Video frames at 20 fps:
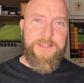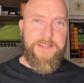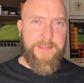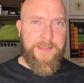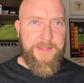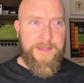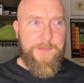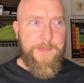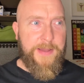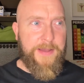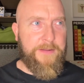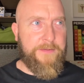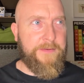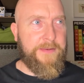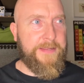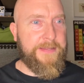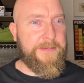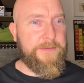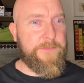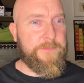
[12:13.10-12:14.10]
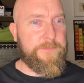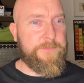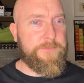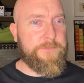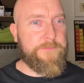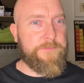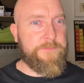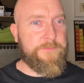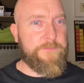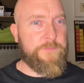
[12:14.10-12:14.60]
to think about, like,
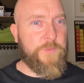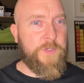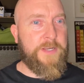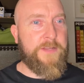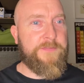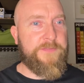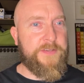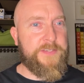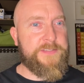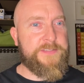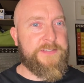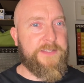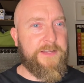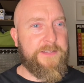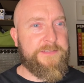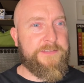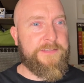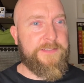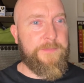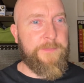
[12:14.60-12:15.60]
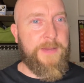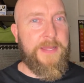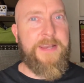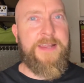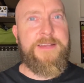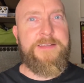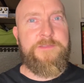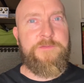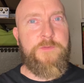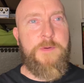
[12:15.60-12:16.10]
when I first started them, and
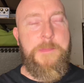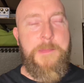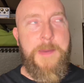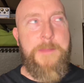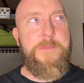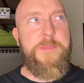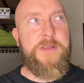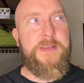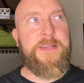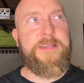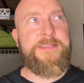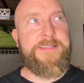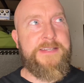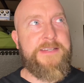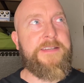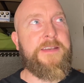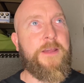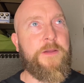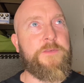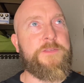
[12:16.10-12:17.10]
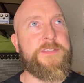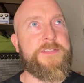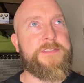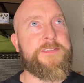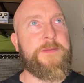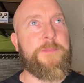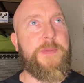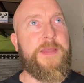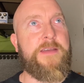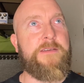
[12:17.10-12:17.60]
I remembered I did notice
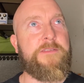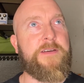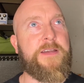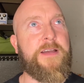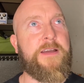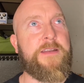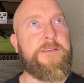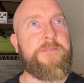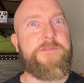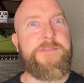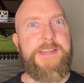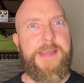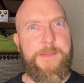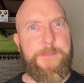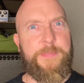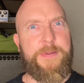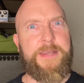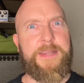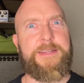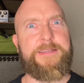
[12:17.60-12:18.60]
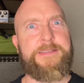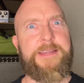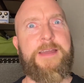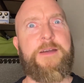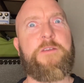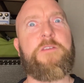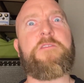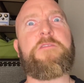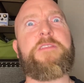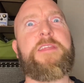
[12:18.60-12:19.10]
a bit of a kind of dampening
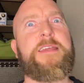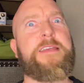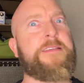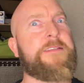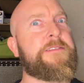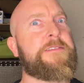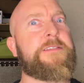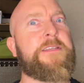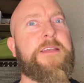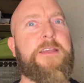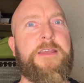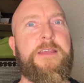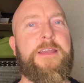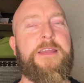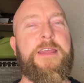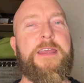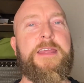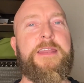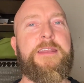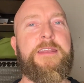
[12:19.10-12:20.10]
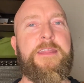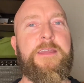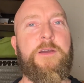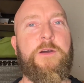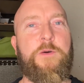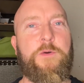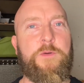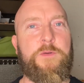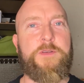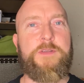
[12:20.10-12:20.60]
down of things in the
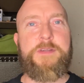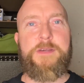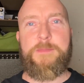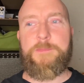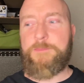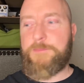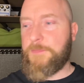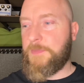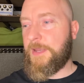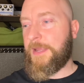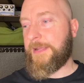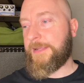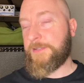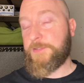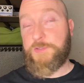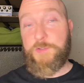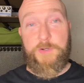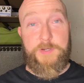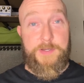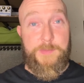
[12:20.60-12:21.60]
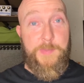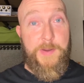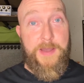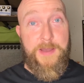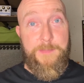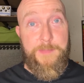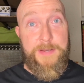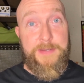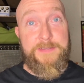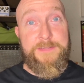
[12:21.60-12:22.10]
old joy
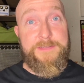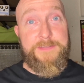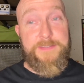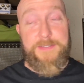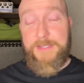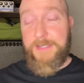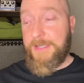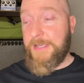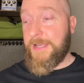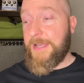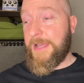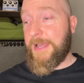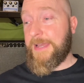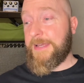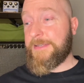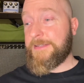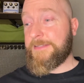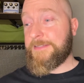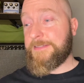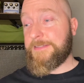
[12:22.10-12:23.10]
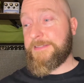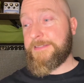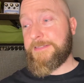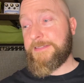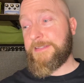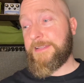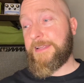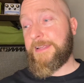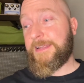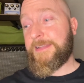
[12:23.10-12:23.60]
department, and
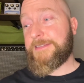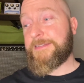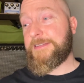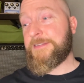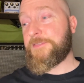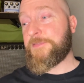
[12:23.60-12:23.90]
it did